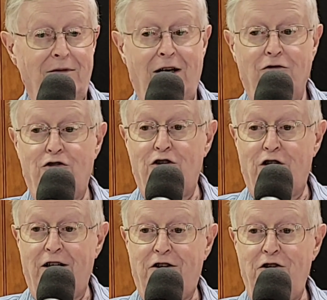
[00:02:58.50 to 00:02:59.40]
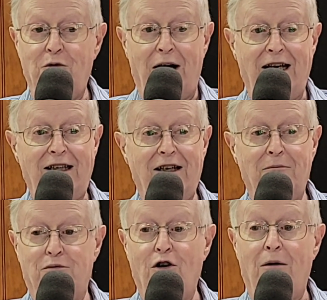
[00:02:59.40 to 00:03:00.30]
Now, just like you, I
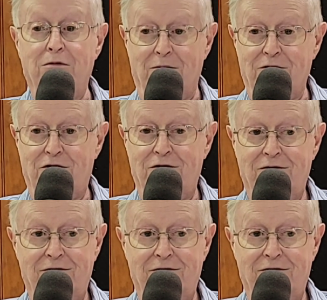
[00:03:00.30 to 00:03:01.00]
get problems.